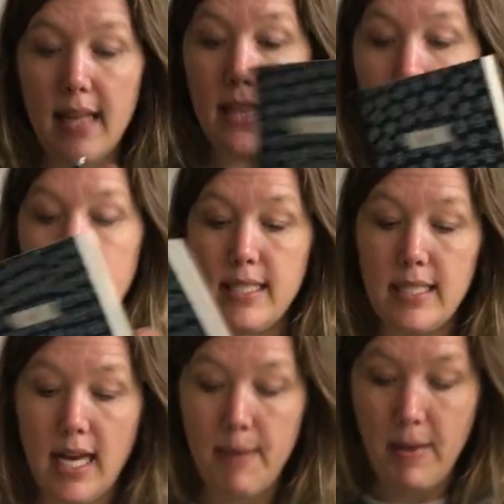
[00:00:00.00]

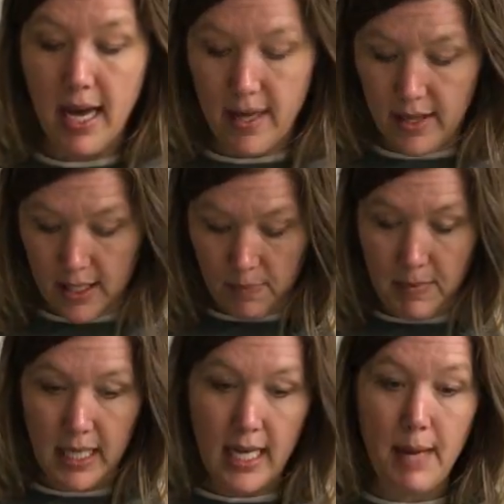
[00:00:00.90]
This
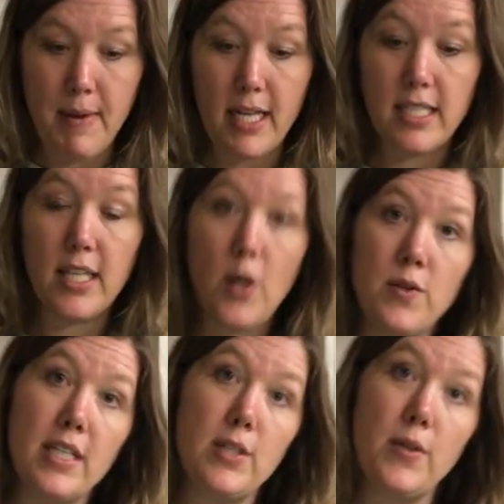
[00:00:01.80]
mini, I'm actually
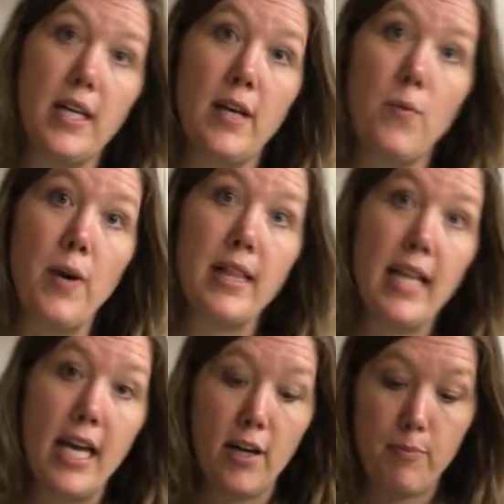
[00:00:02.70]
only doing 1
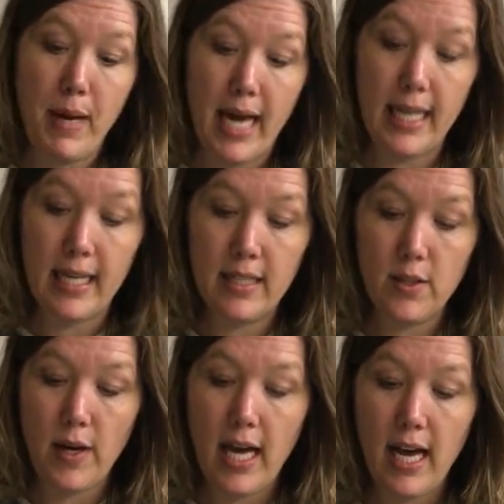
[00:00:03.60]
layer of batting.
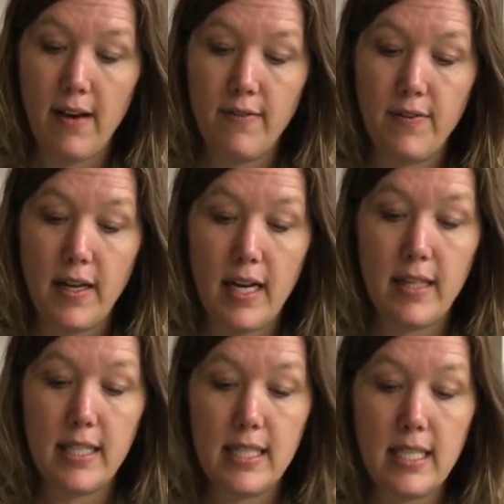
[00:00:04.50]
So I have,
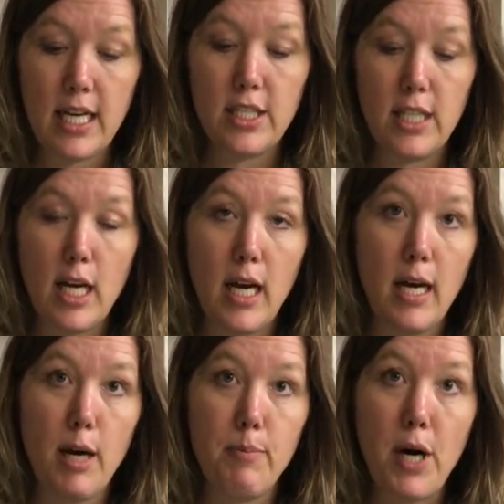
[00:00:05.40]
this is actually
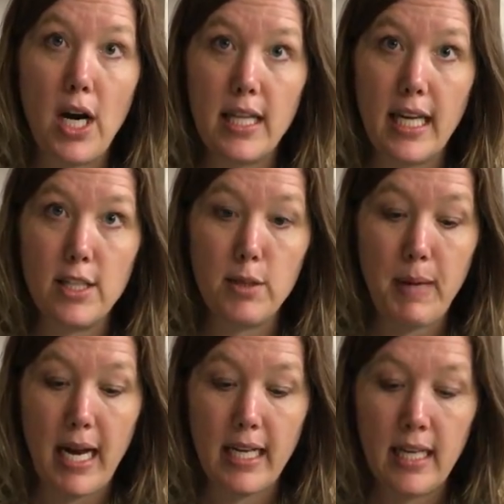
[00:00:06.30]
a polyester
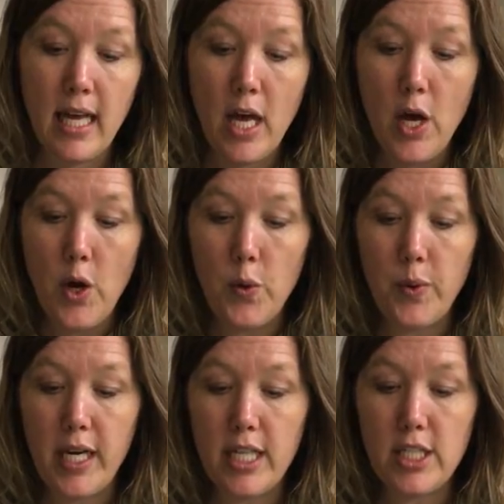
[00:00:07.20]
batting,
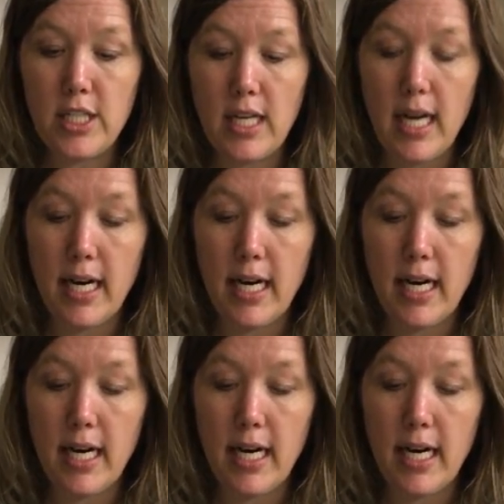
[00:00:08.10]
which